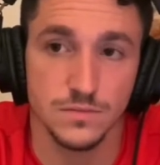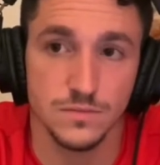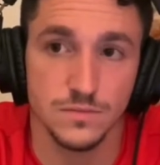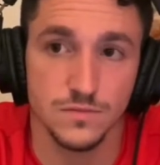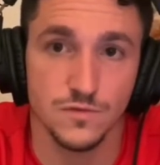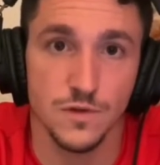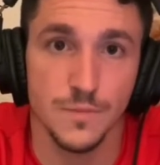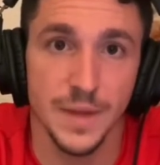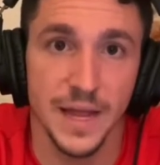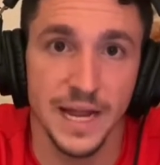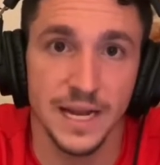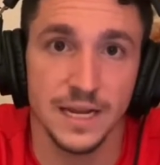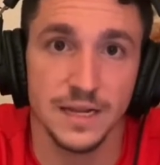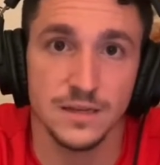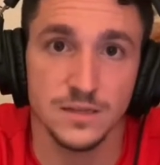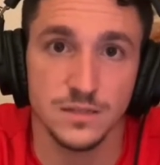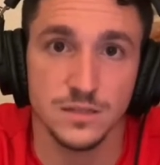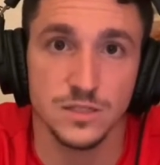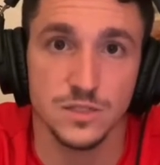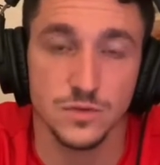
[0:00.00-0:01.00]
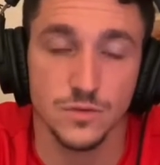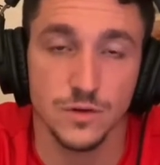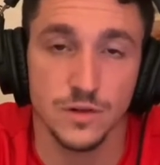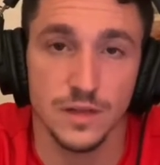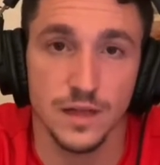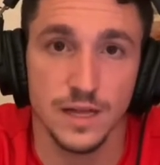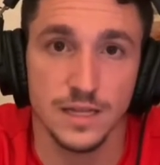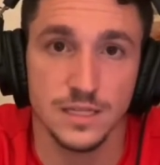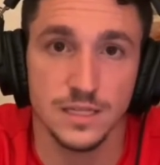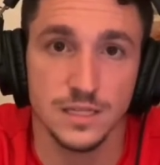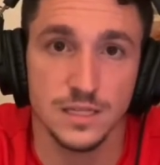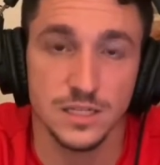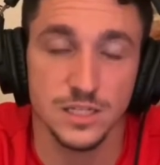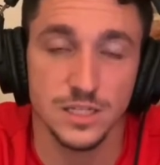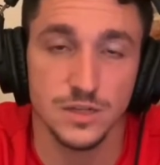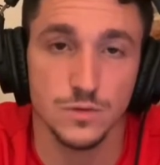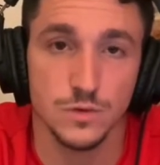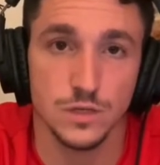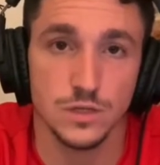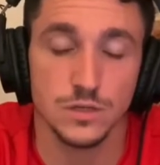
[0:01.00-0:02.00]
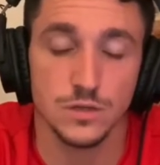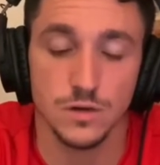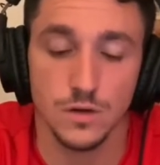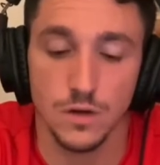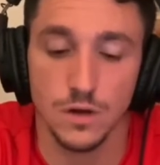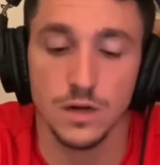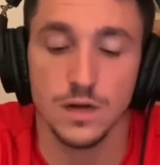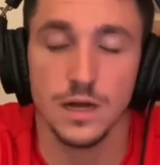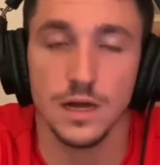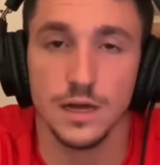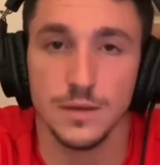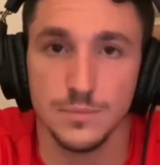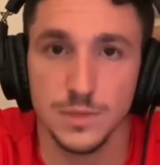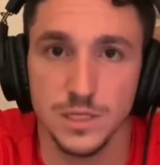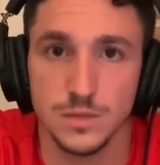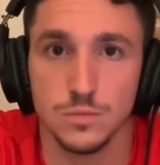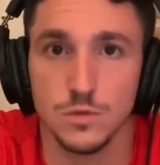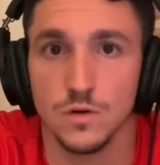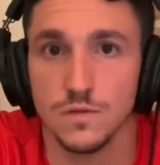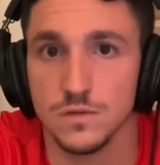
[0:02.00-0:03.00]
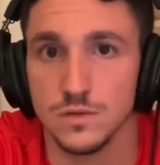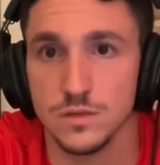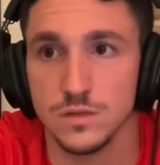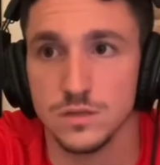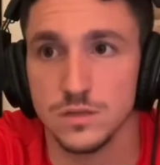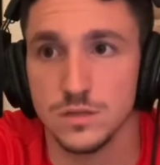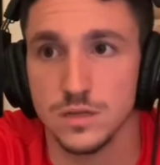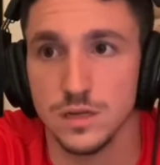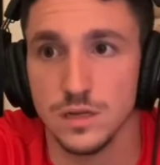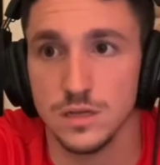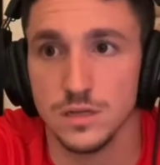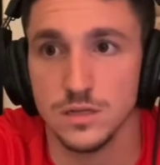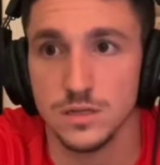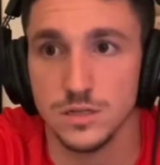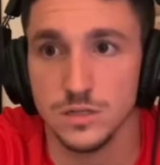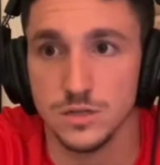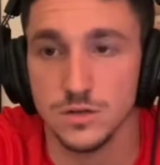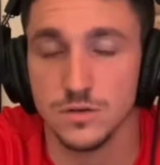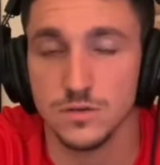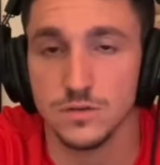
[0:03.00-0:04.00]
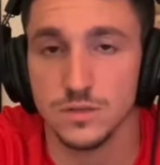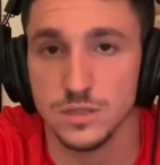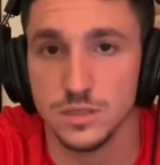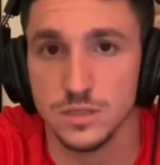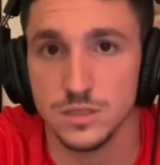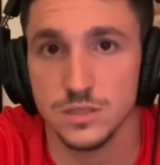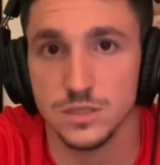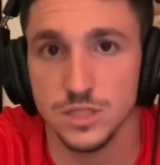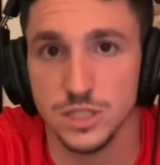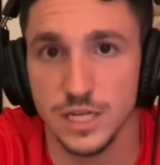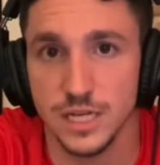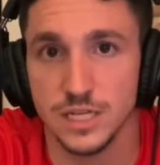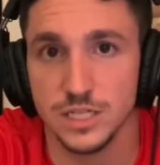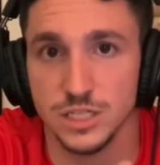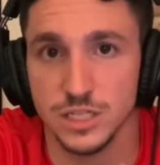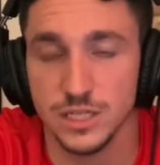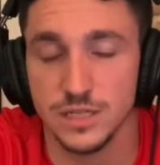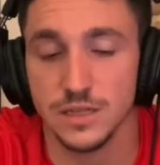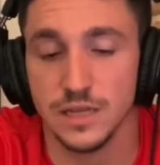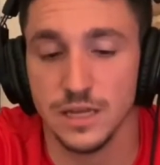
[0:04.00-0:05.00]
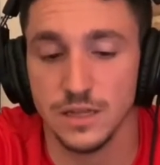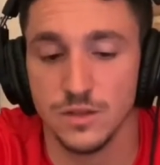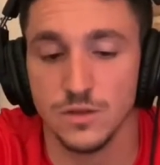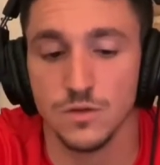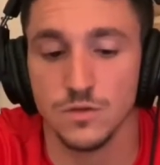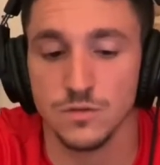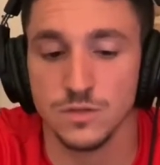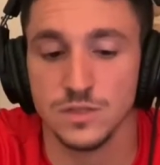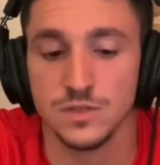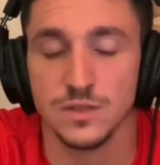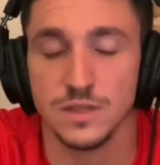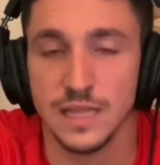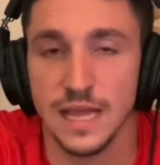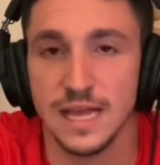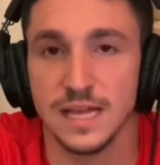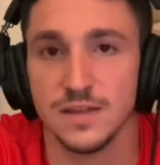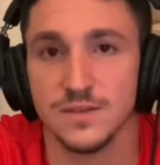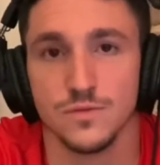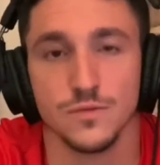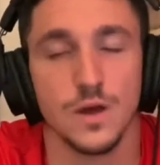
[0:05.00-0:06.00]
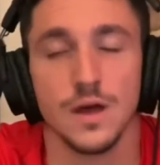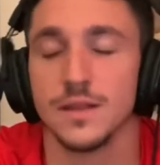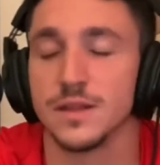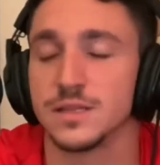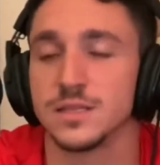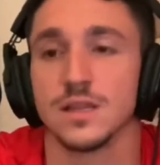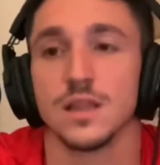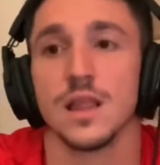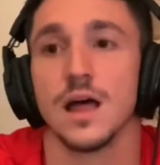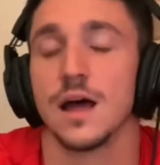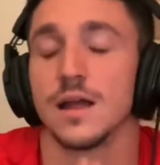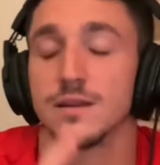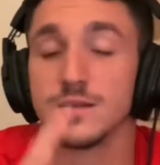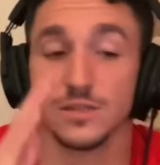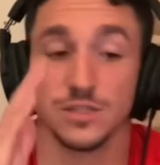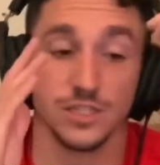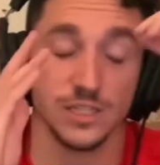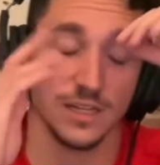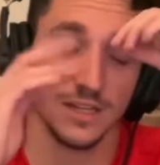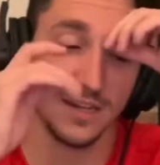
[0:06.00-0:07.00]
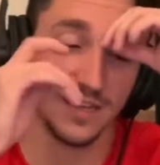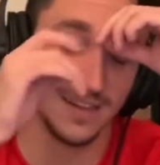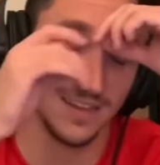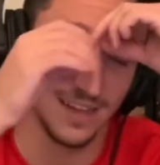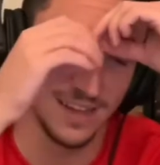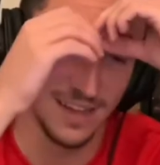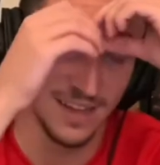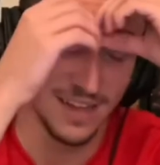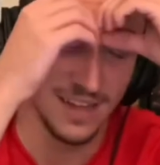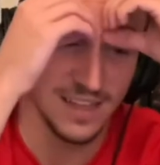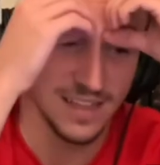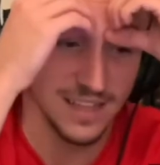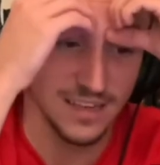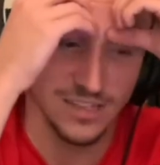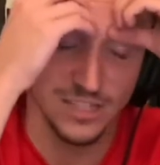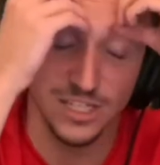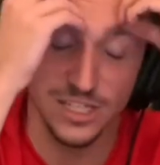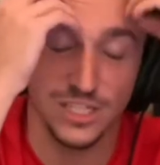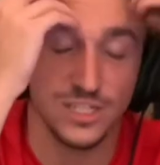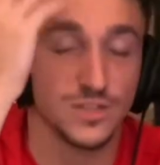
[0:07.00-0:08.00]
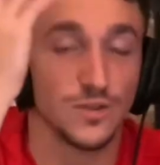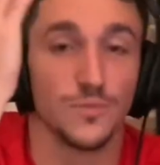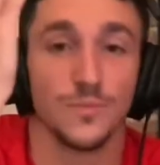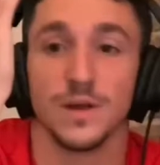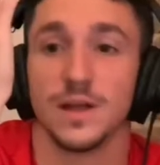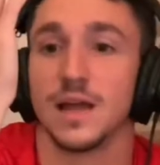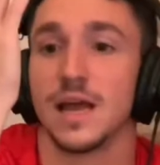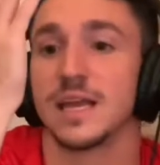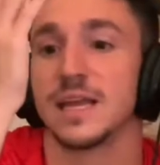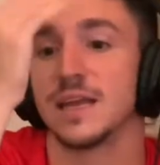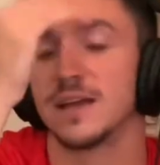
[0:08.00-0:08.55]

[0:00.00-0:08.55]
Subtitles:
remaining storylines of this year, which are Hawkeye, Miss Marvel, and Eternals, Shang-Chi. Like those wow, that's a lot. Shit. There's just so many.